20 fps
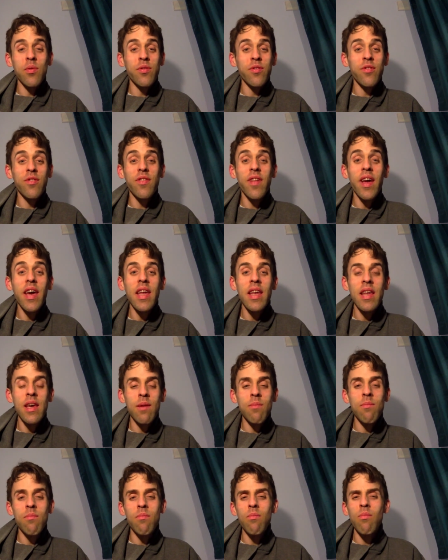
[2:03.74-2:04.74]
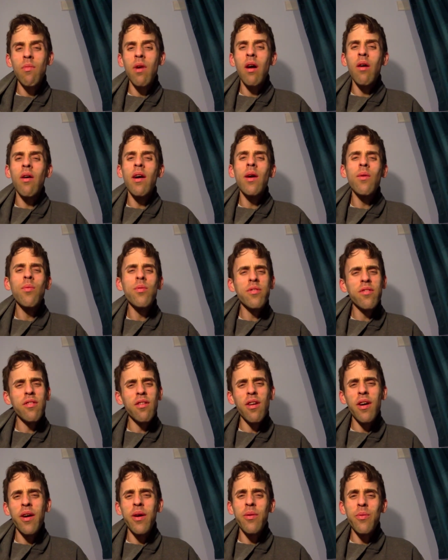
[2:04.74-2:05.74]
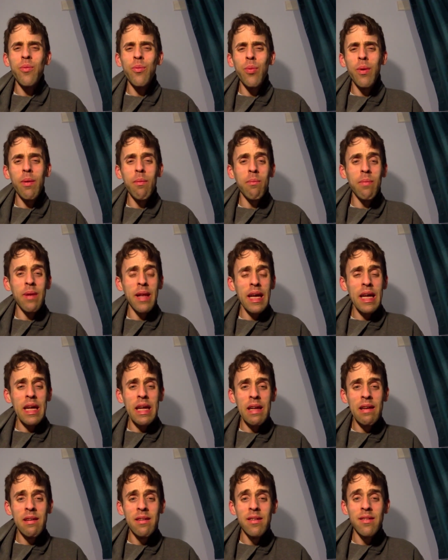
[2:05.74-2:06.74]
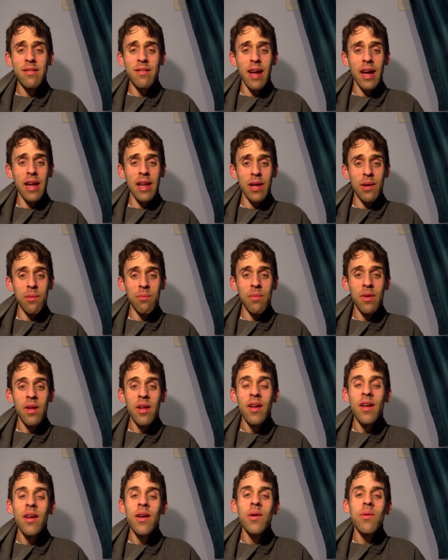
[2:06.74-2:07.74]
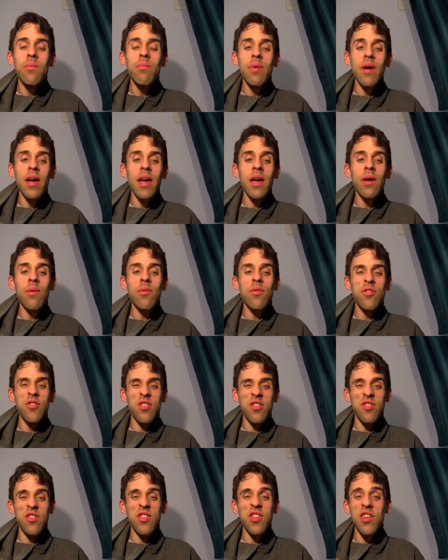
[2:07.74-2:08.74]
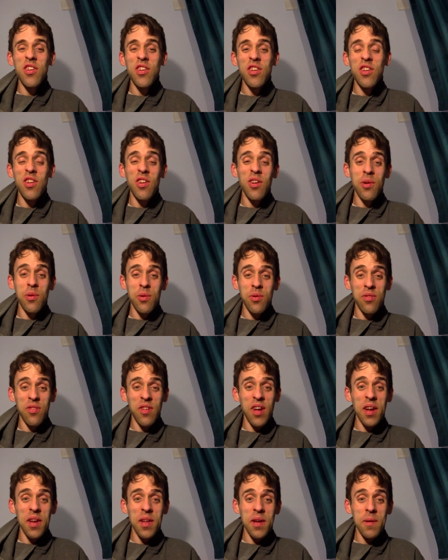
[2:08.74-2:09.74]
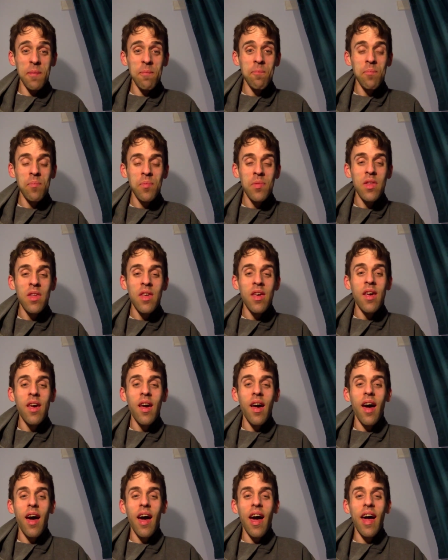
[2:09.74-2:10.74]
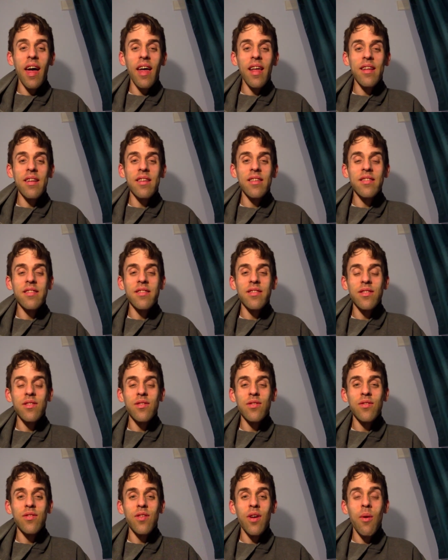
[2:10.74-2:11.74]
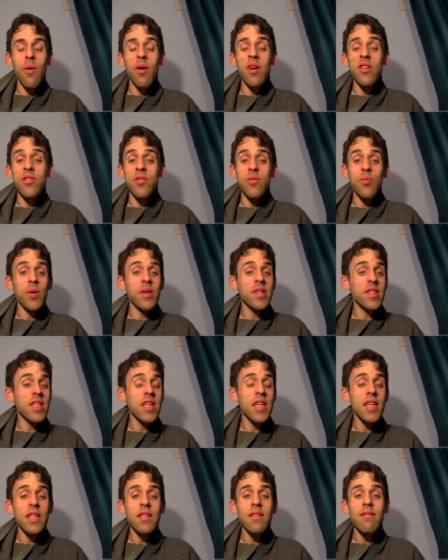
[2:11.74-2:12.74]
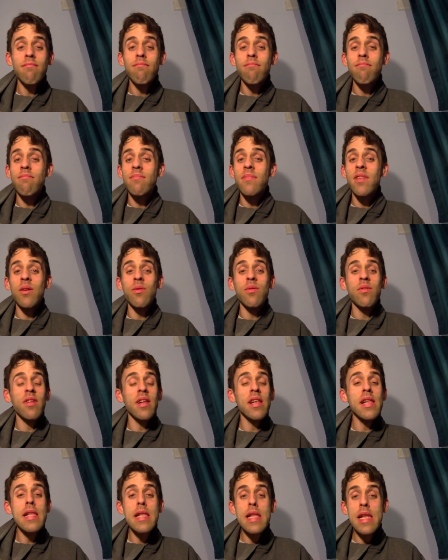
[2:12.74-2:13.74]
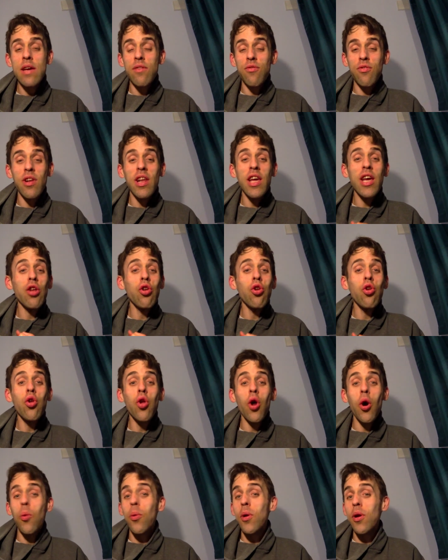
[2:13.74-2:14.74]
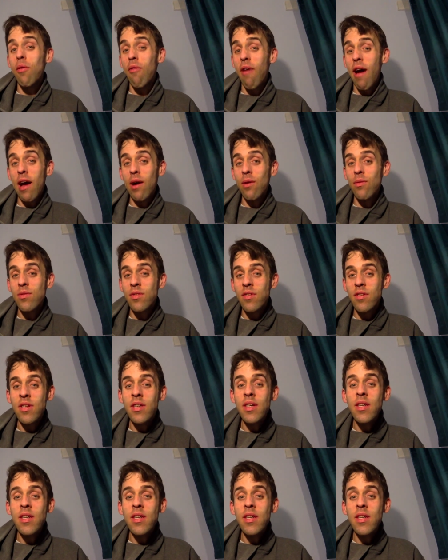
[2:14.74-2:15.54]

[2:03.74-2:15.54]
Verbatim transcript: stadium. Well, it wasn't like Wembley Stadium, but it was just a local stadium. And so I just went in. There was literally no one around.